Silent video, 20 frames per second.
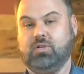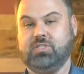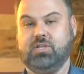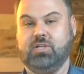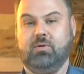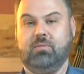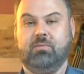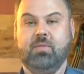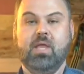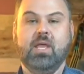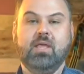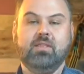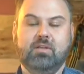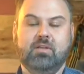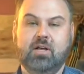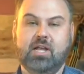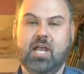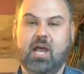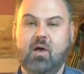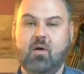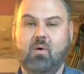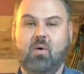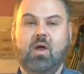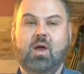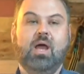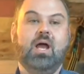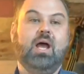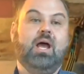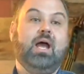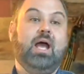So there you go.
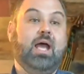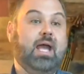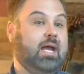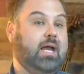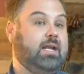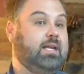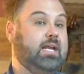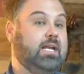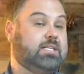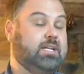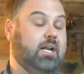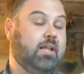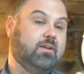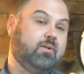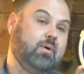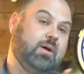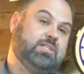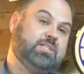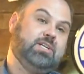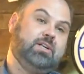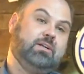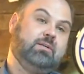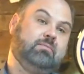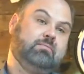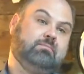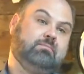Yes, another question.